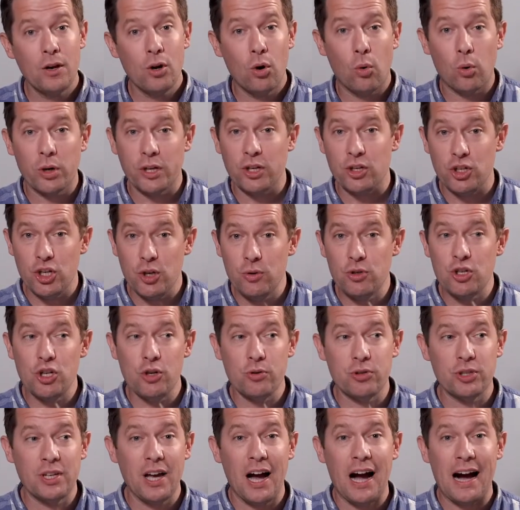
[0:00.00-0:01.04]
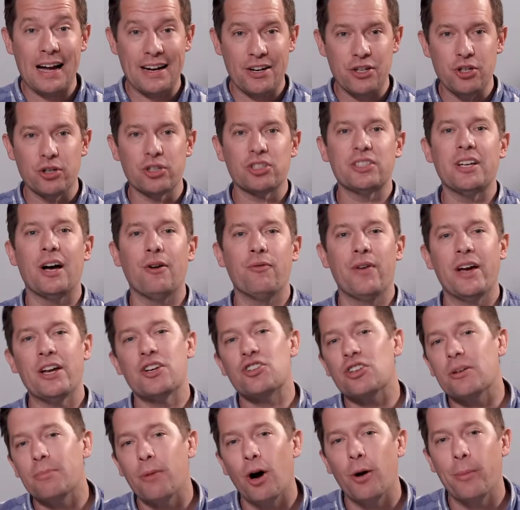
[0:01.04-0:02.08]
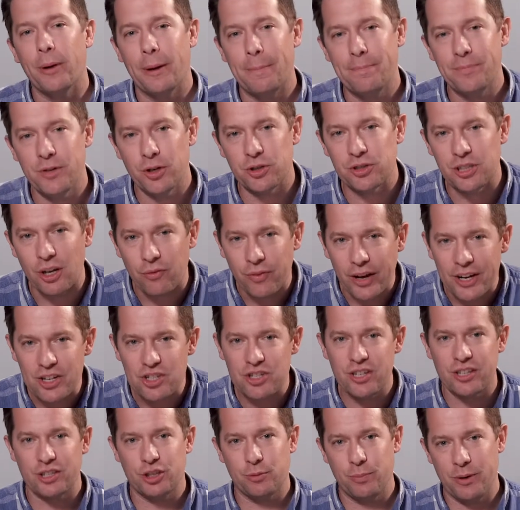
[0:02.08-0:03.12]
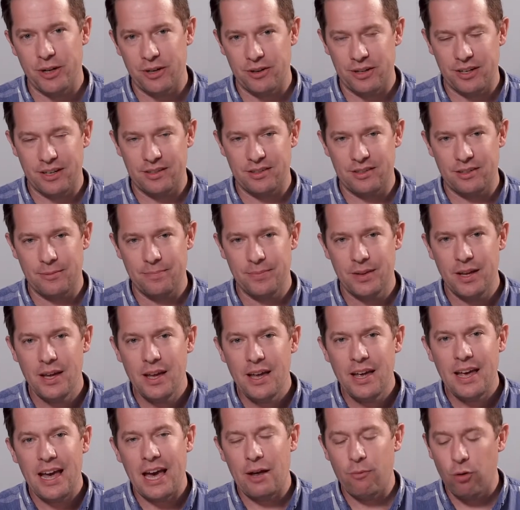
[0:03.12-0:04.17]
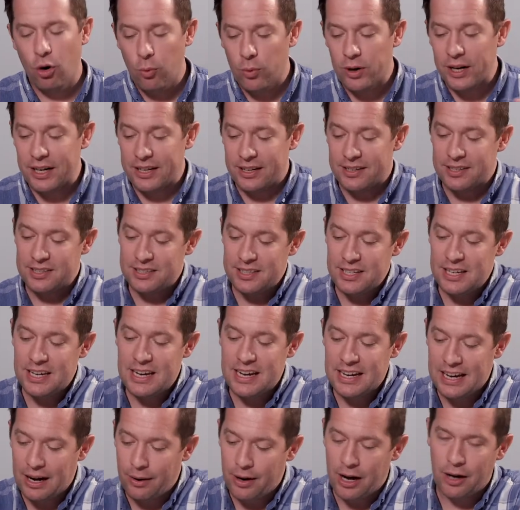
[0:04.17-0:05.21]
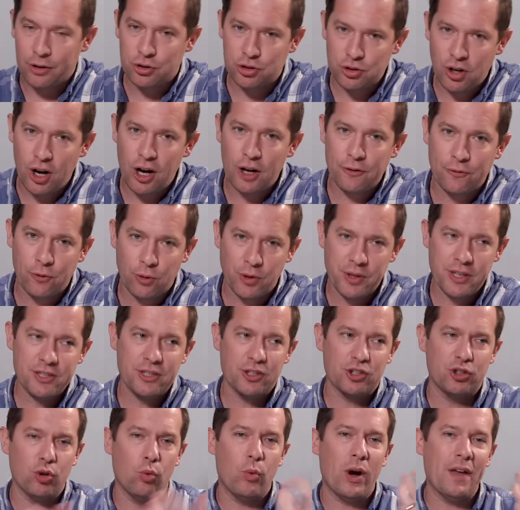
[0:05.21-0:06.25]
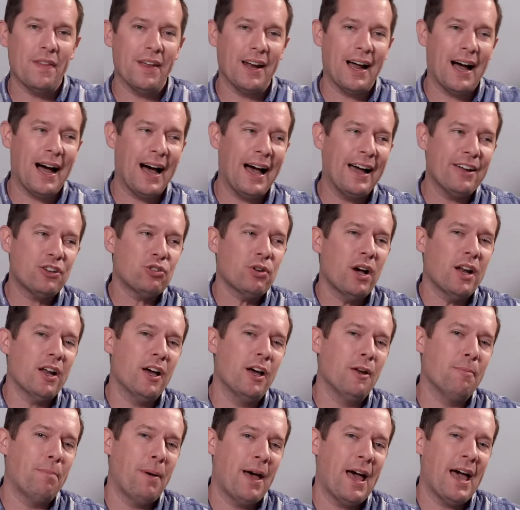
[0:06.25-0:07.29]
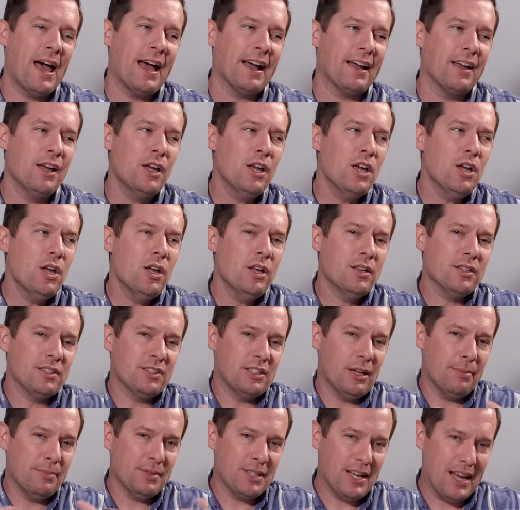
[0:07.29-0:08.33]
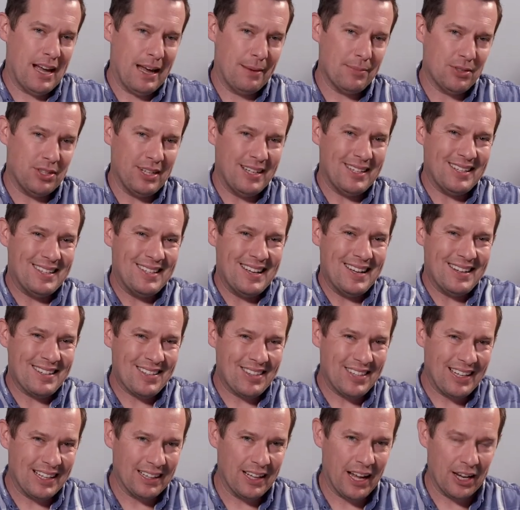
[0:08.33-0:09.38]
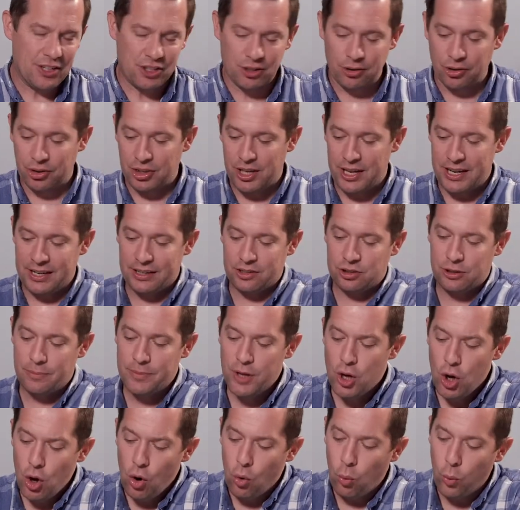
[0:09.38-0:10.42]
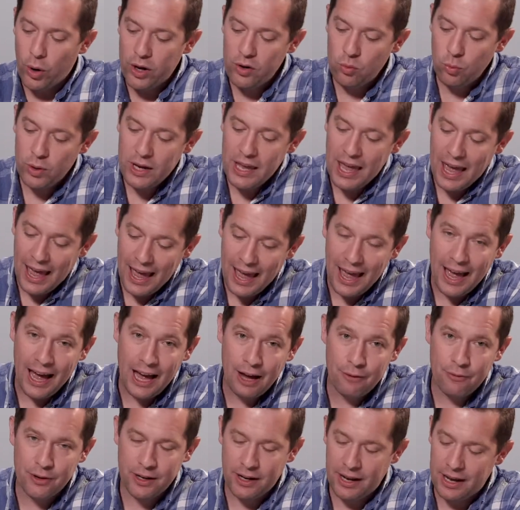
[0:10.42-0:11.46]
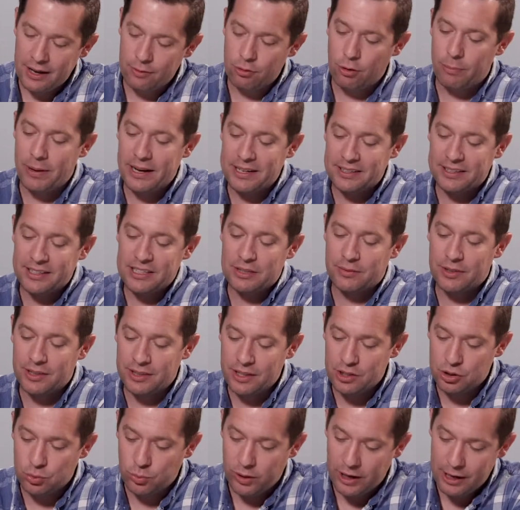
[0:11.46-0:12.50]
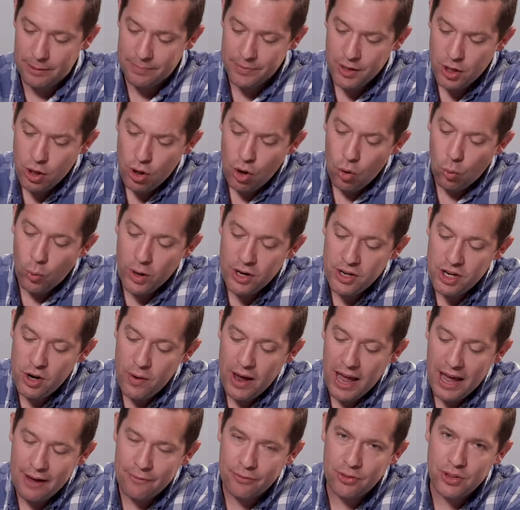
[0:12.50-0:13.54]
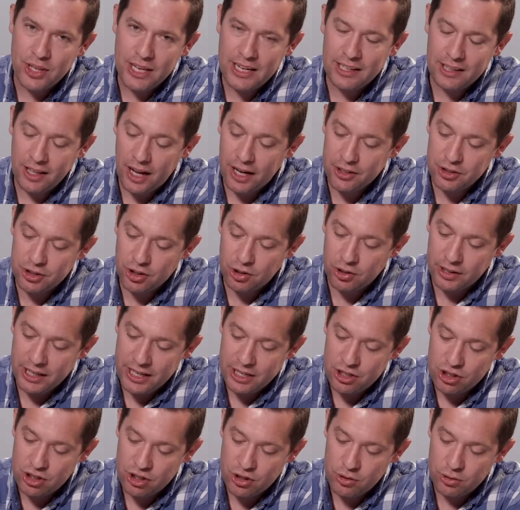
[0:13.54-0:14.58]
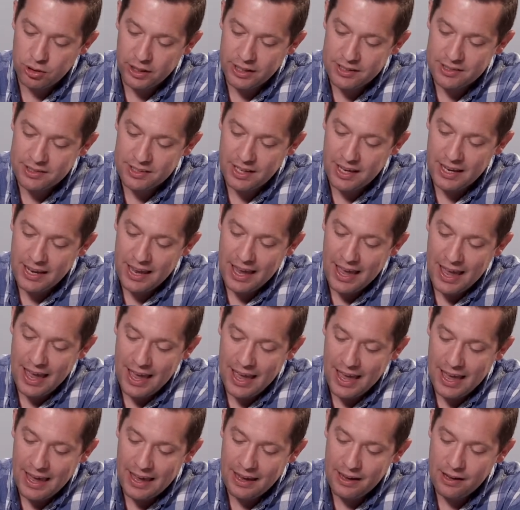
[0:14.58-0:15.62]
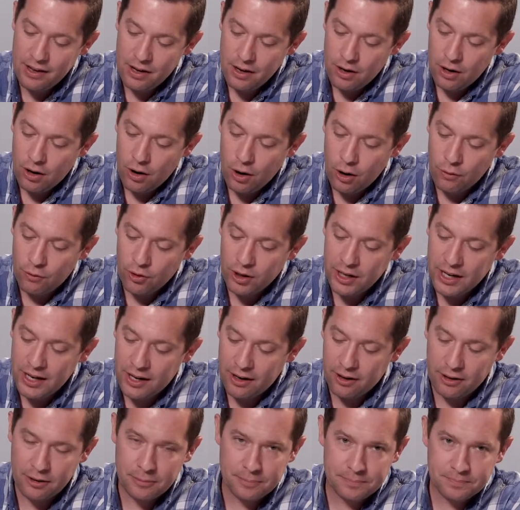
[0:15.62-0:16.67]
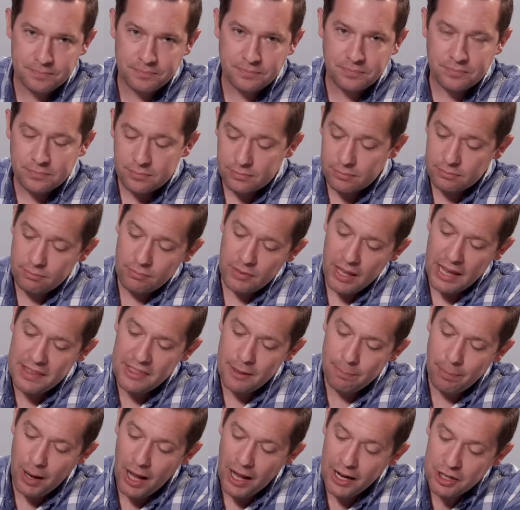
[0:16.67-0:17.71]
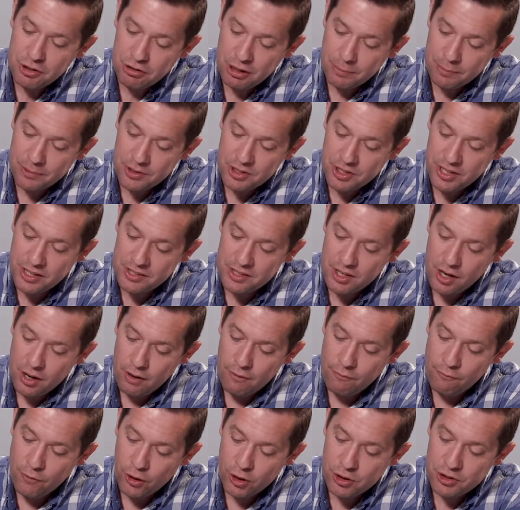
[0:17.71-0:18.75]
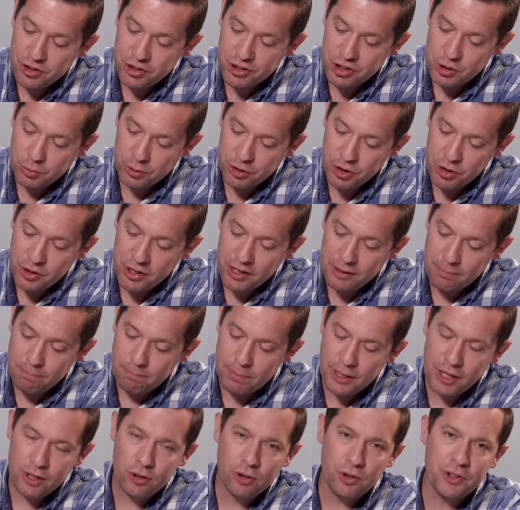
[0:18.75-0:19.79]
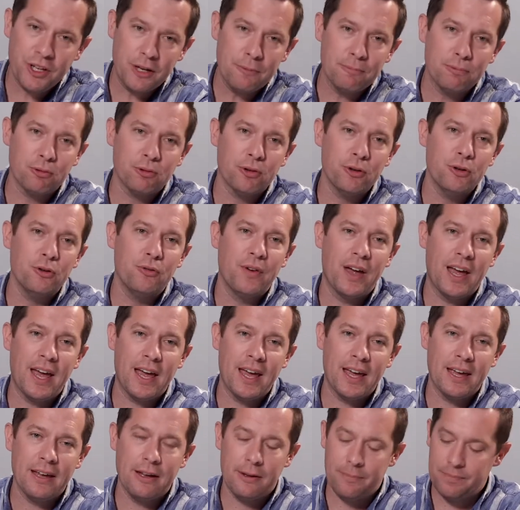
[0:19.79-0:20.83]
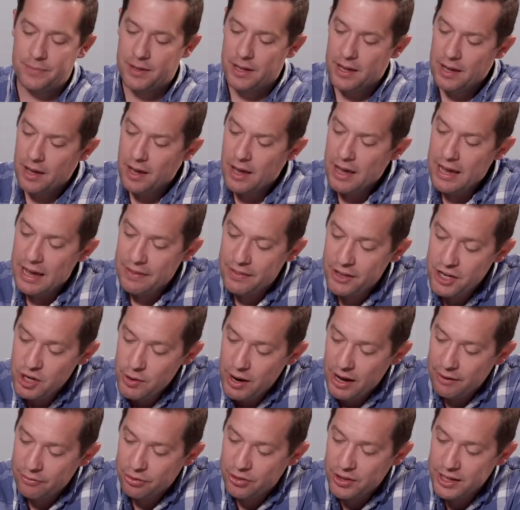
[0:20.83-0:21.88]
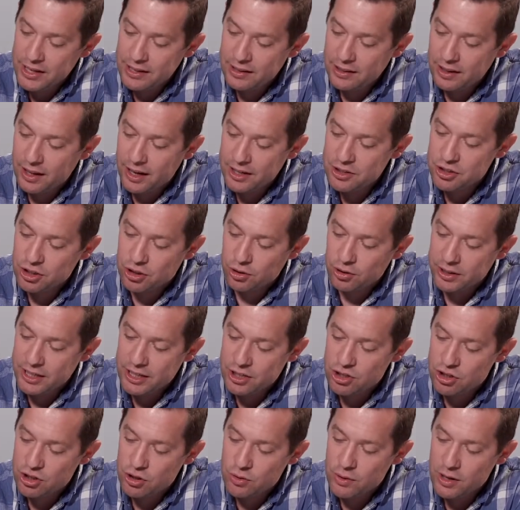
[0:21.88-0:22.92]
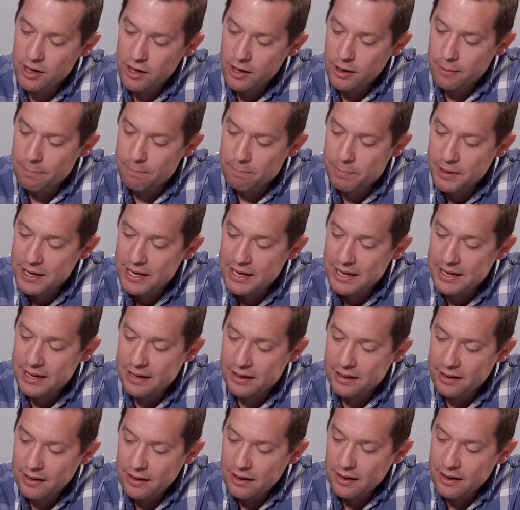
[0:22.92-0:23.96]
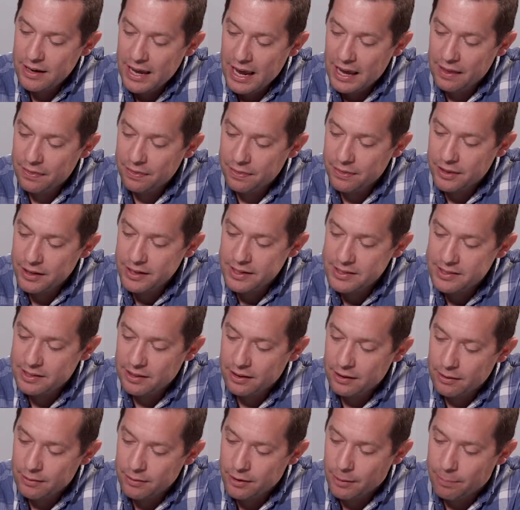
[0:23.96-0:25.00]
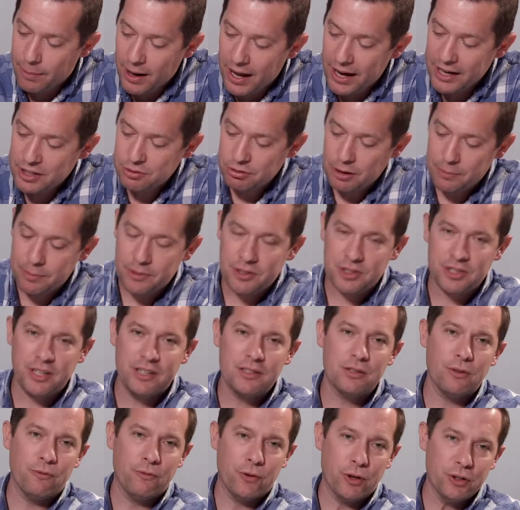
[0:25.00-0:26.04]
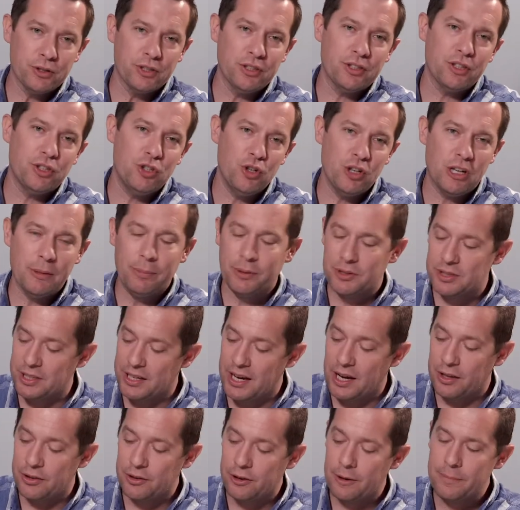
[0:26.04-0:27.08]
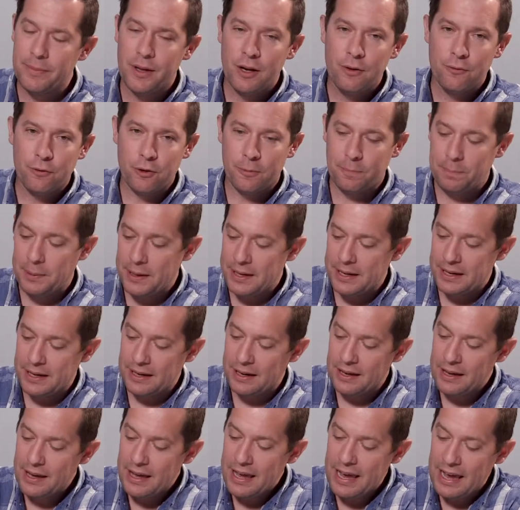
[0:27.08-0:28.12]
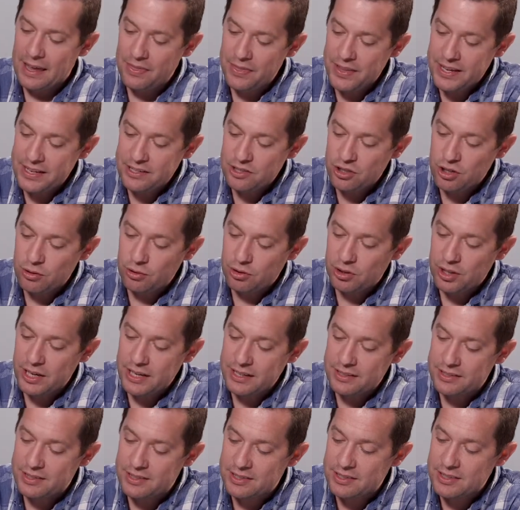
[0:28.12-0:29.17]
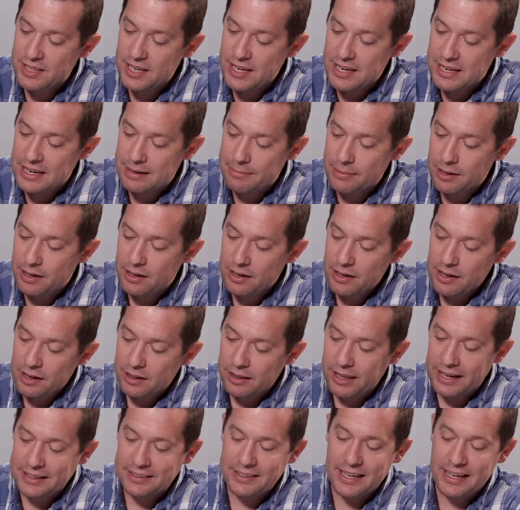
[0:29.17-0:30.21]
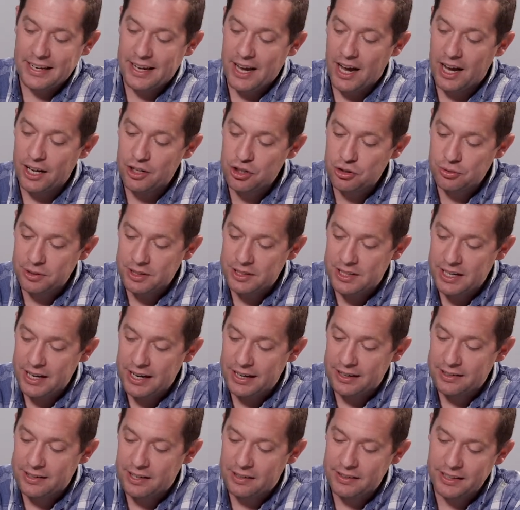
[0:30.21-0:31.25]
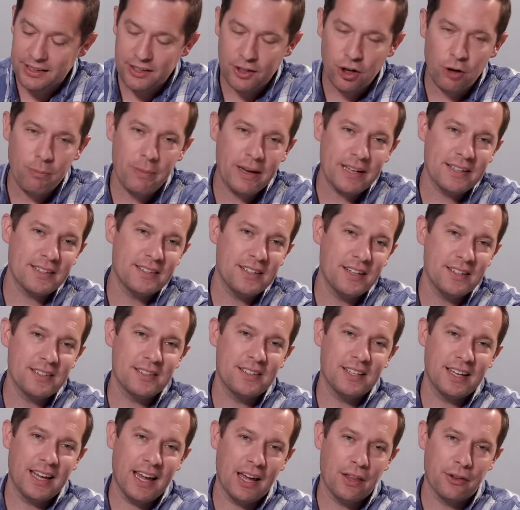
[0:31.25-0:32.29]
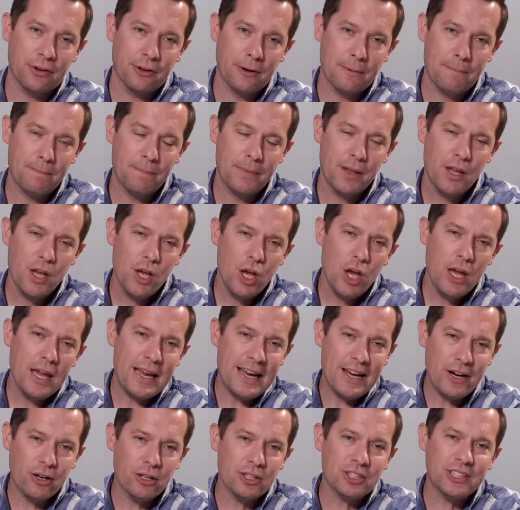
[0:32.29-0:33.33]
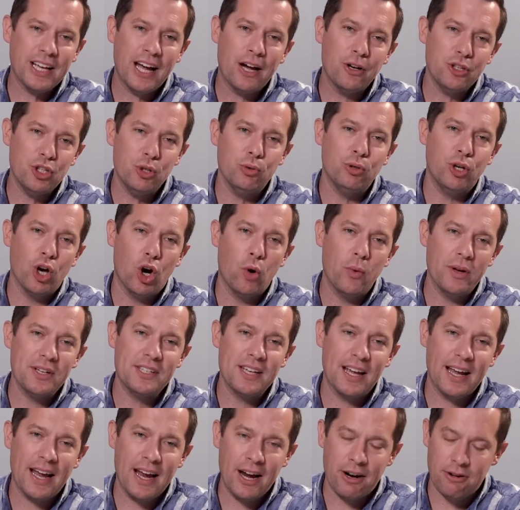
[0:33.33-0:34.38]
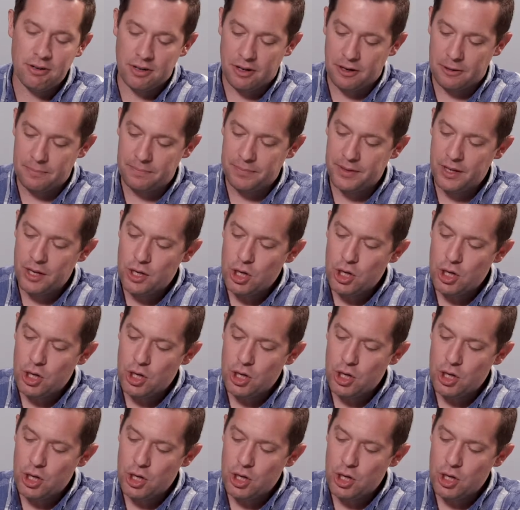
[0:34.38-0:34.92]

Or did you choose God in your salvation moment, your salvation experience? And what we're going to see, and I'll draw it for you, this is the way that I try to unpack sometimes these dense theological things. When we have, and we'll make sense of it this way, when you have theological issue, let's say A over here, and the box represents verses where you can build and prove A. And then you have theological issue B, and the box represents verses that you can put together for B. And these two things seem like they contradict, that they don't make sense together. Here's how you go into error.